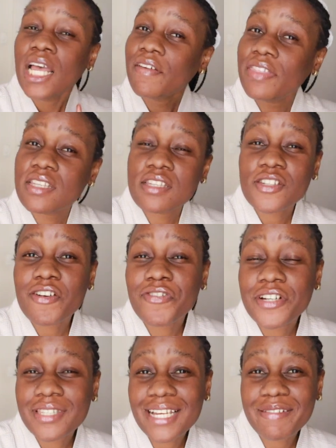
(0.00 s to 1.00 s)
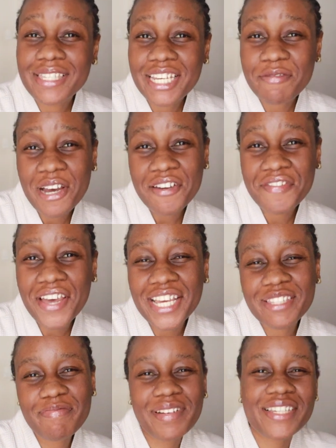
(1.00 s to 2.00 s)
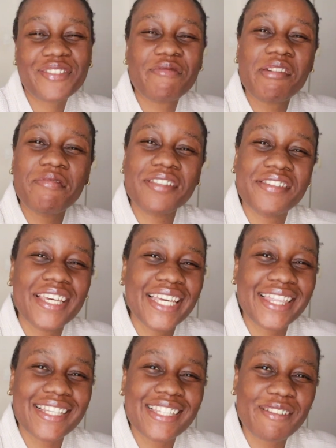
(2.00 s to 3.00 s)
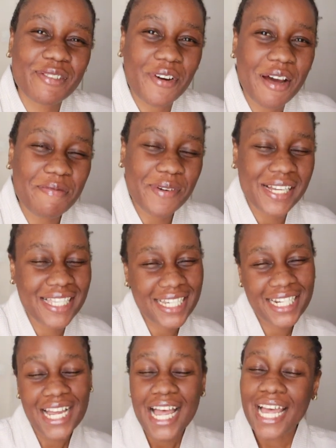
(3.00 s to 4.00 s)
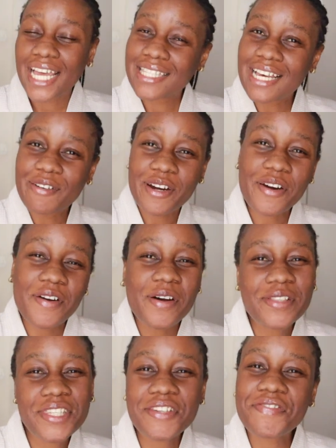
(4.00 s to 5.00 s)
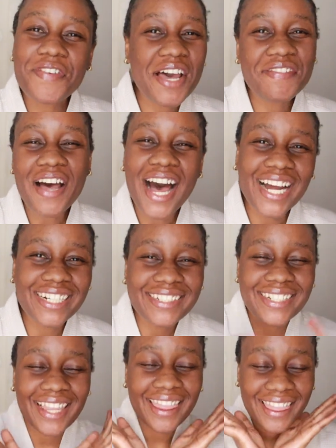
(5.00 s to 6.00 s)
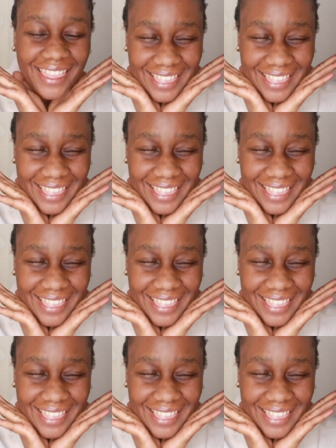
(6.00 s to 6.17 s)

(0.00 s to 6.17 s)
If this is your first time seeing my face, please remember to hit the subscribe button. It's our road to 500.